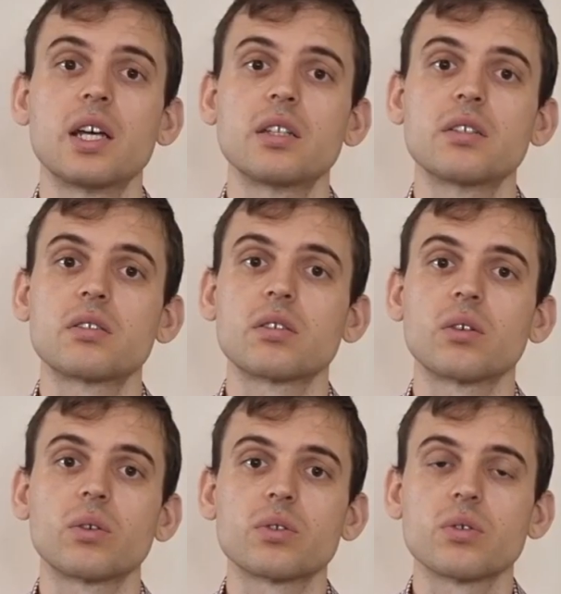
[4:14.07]
and
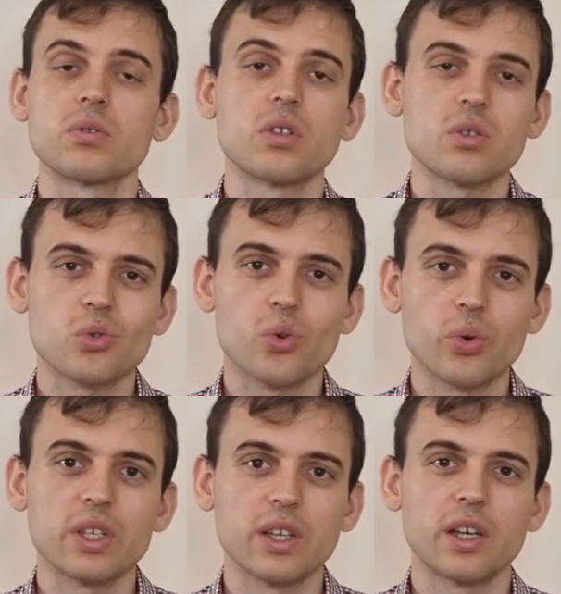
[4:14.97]
also not
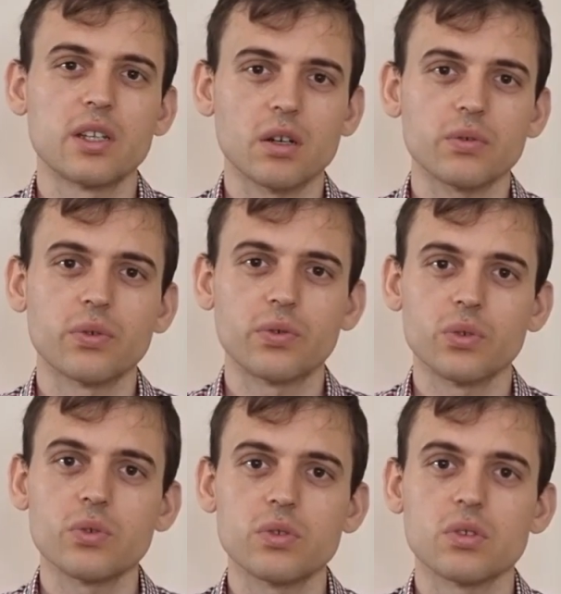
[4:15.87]
chewing enough
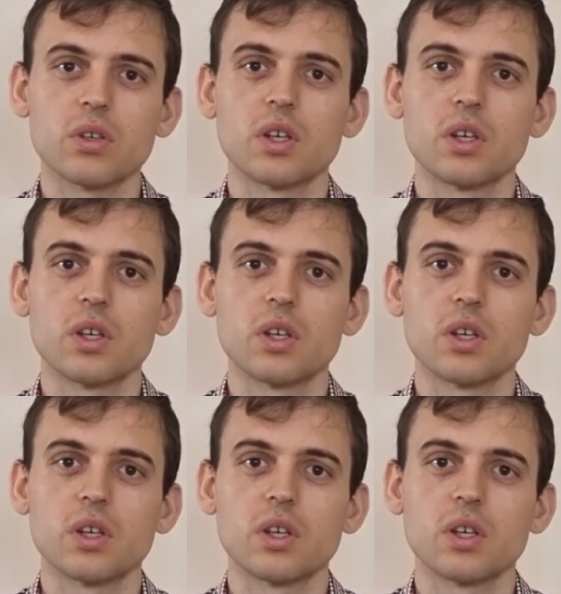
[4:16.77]
food